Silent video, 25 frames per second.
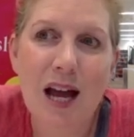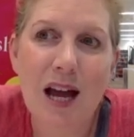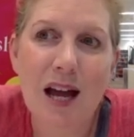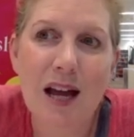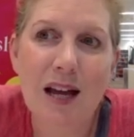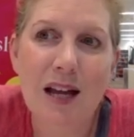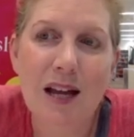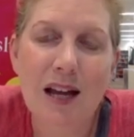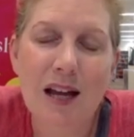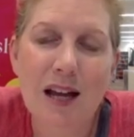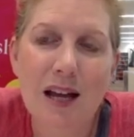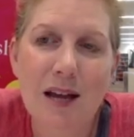
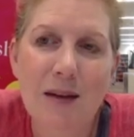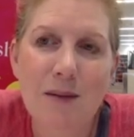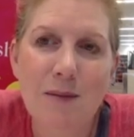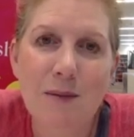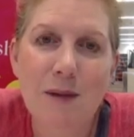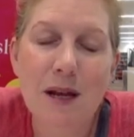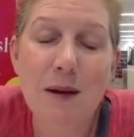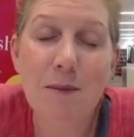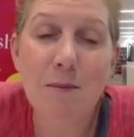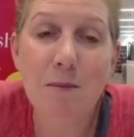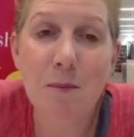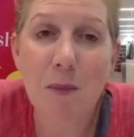
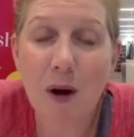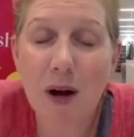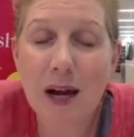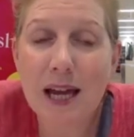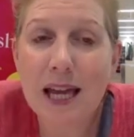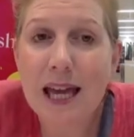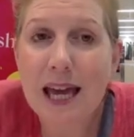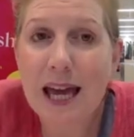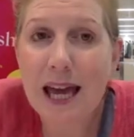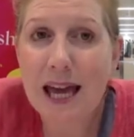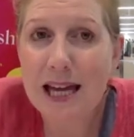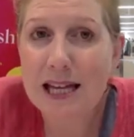in my
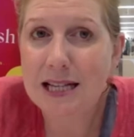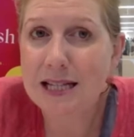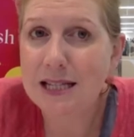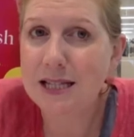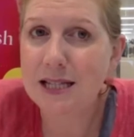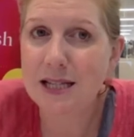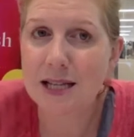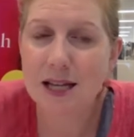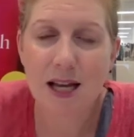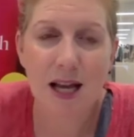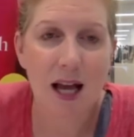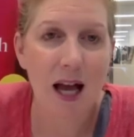
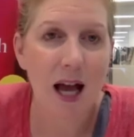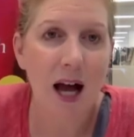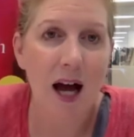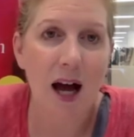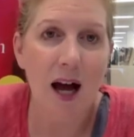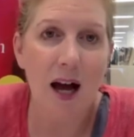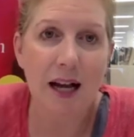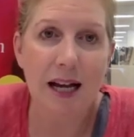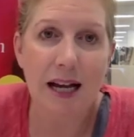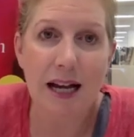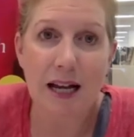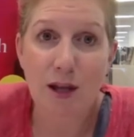case,
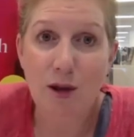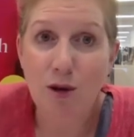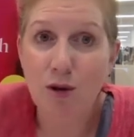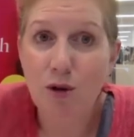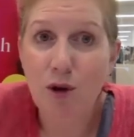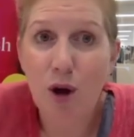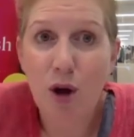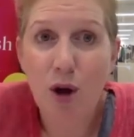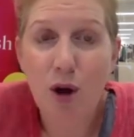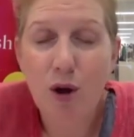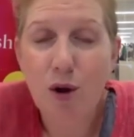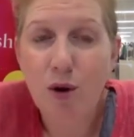I Let You
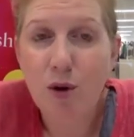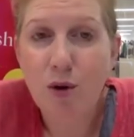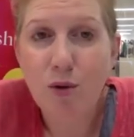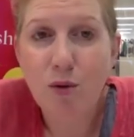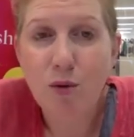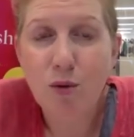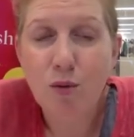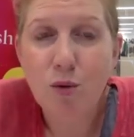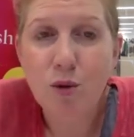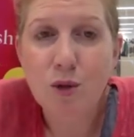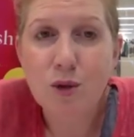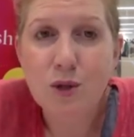Go
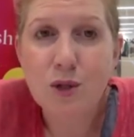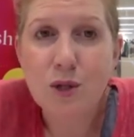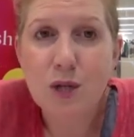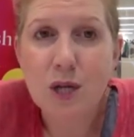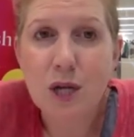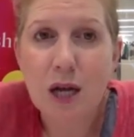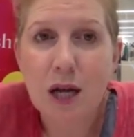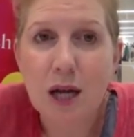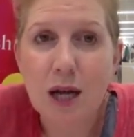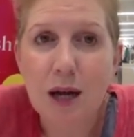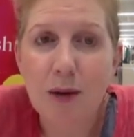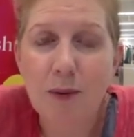was
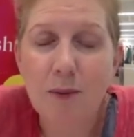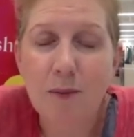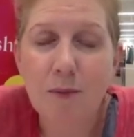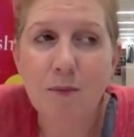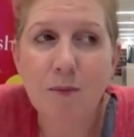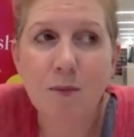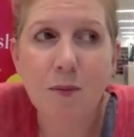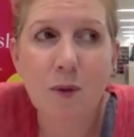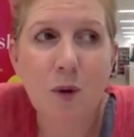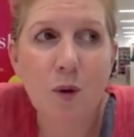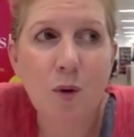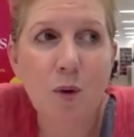
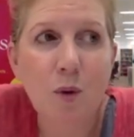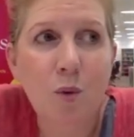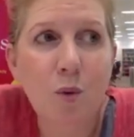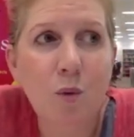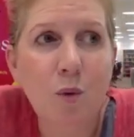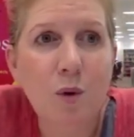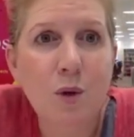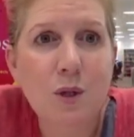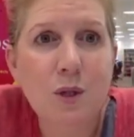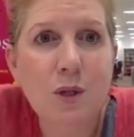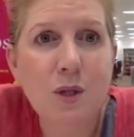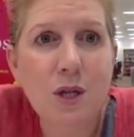
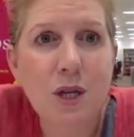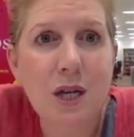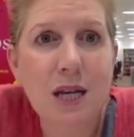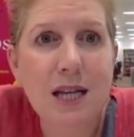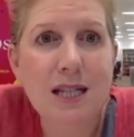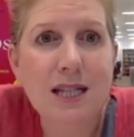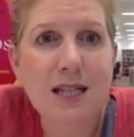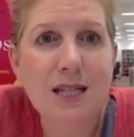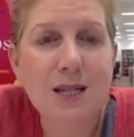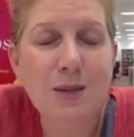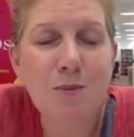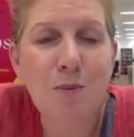
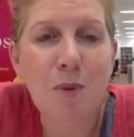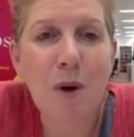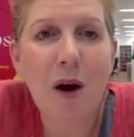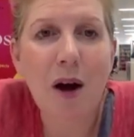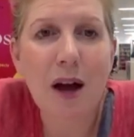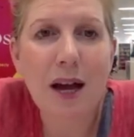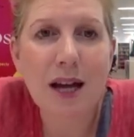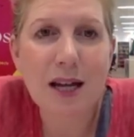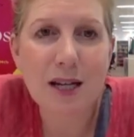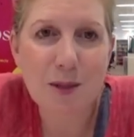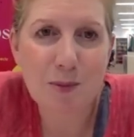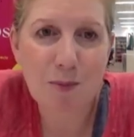
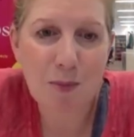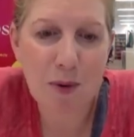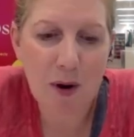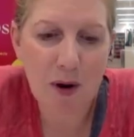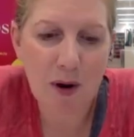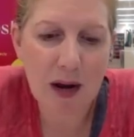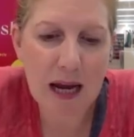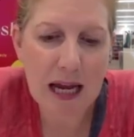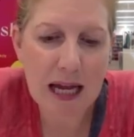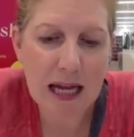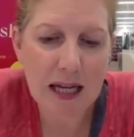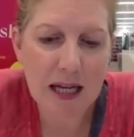inspired
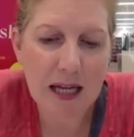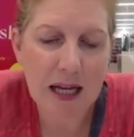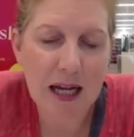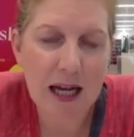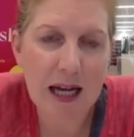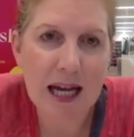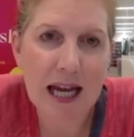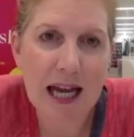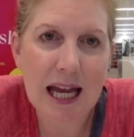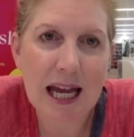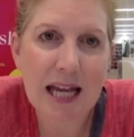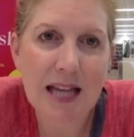by
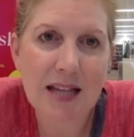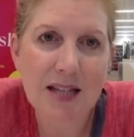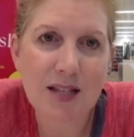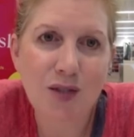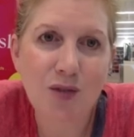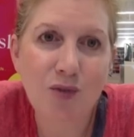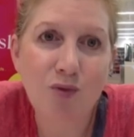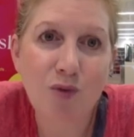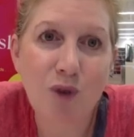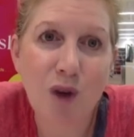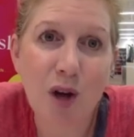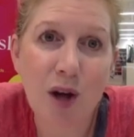a hit
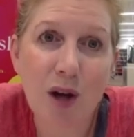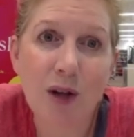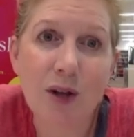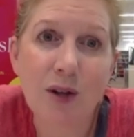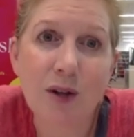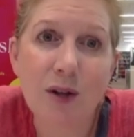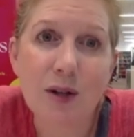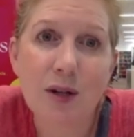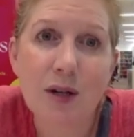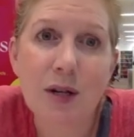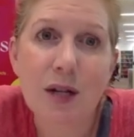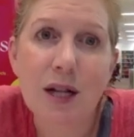and
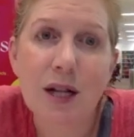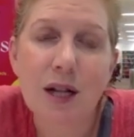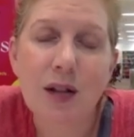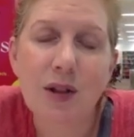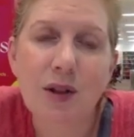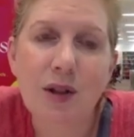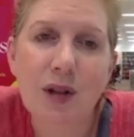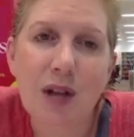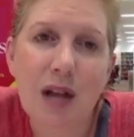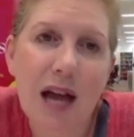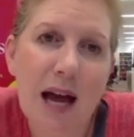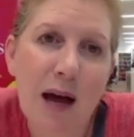run
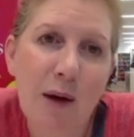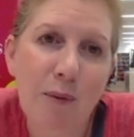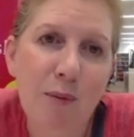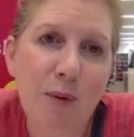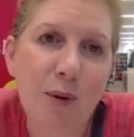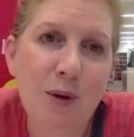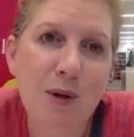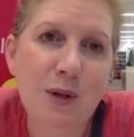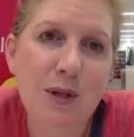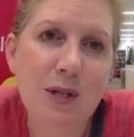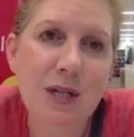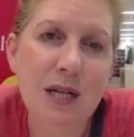that
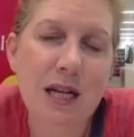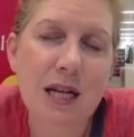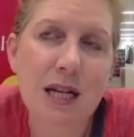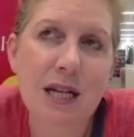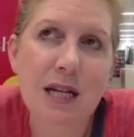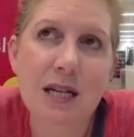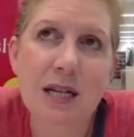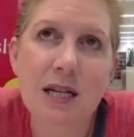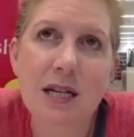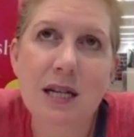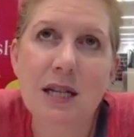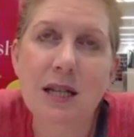happened
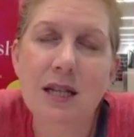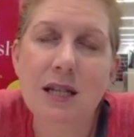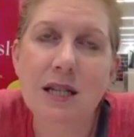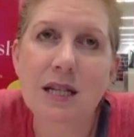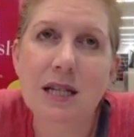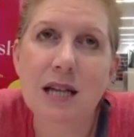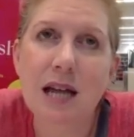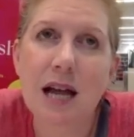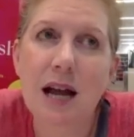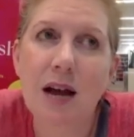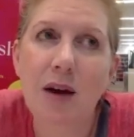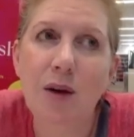in the
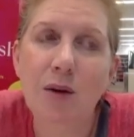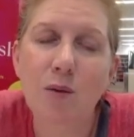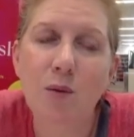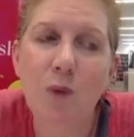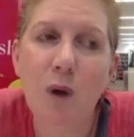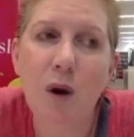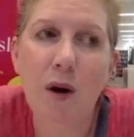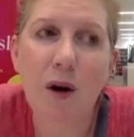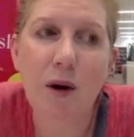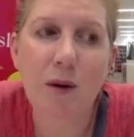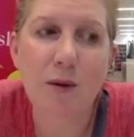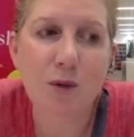town
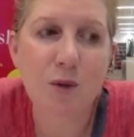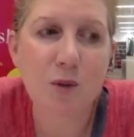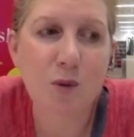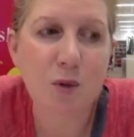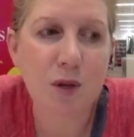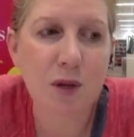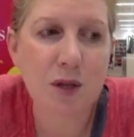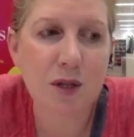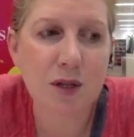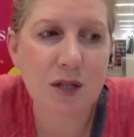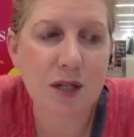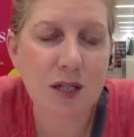where I was,
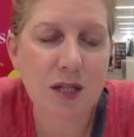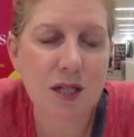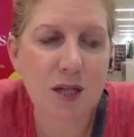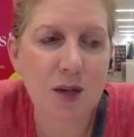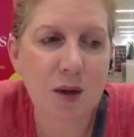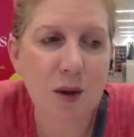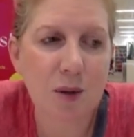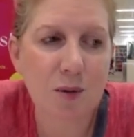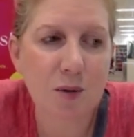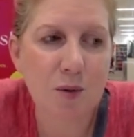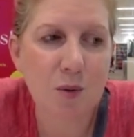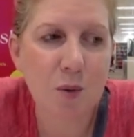in the city
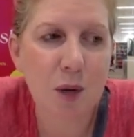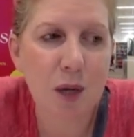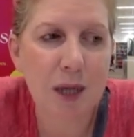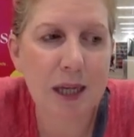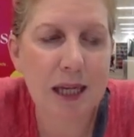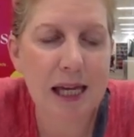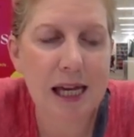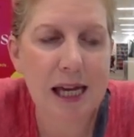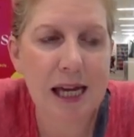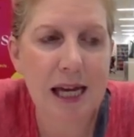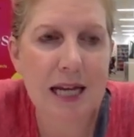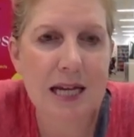I was
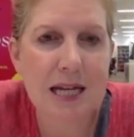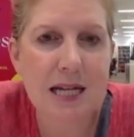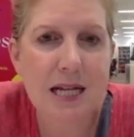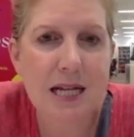working in,